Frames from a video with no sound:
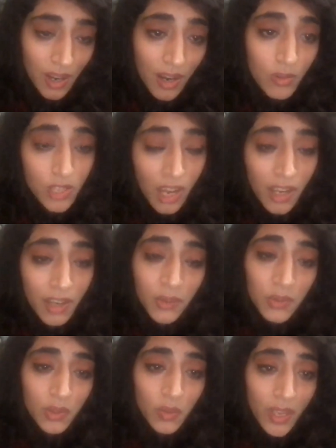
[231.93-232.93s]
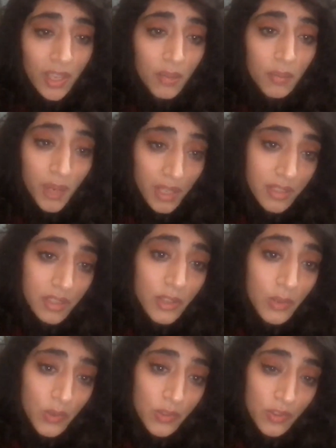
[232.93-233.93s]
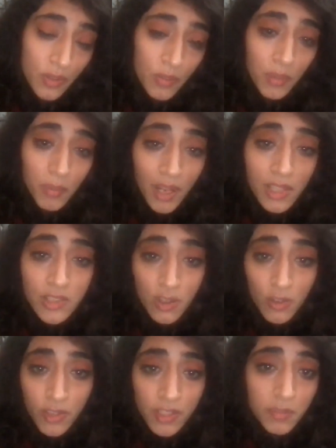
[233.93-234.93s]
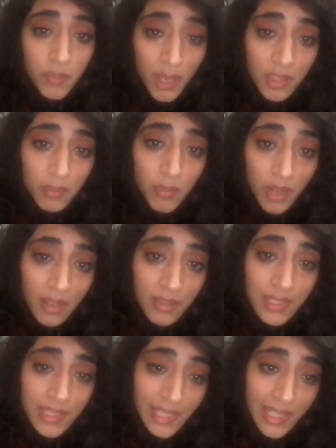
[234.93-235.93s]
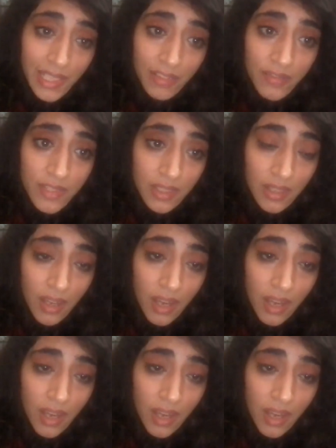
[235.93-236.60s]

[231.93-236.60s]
How would I know the way a bud grows from the mulch of its mother plant's leaves?